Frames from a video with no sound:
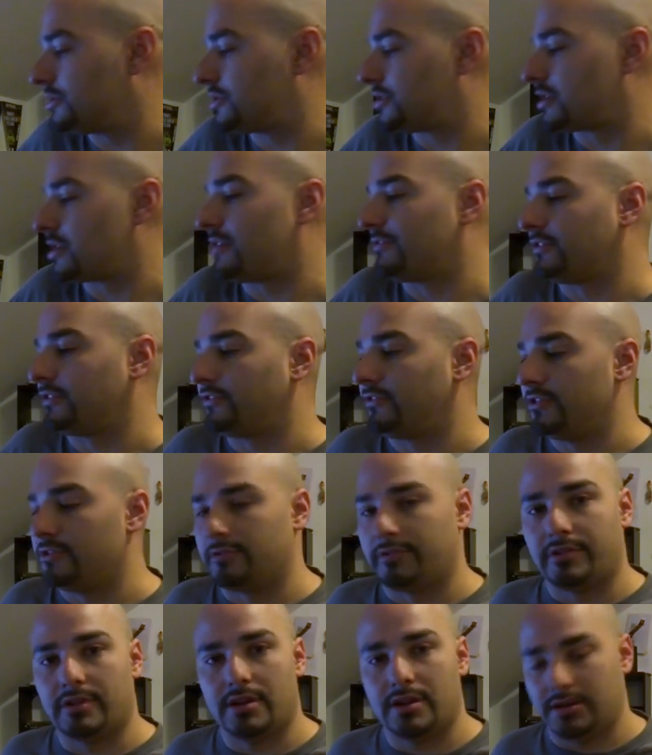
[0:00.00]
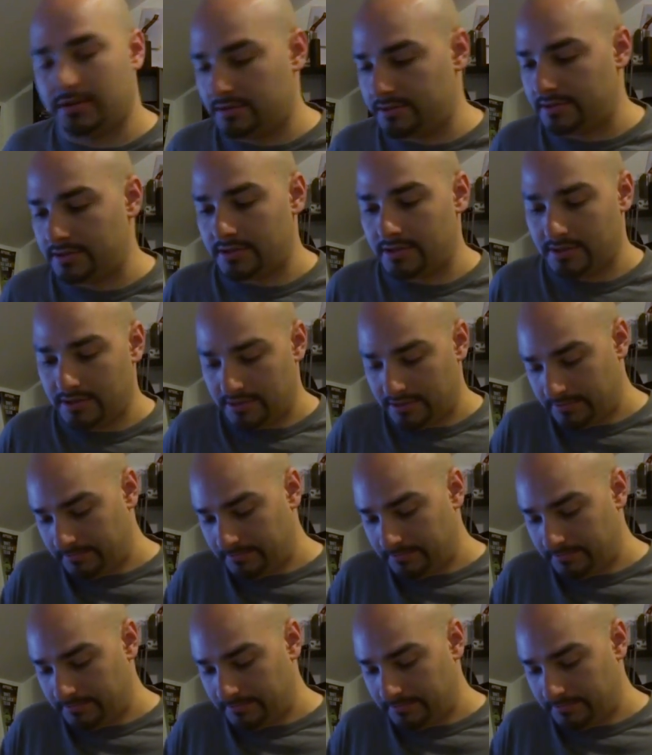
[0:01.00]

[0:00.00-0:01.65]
just to cover a few things.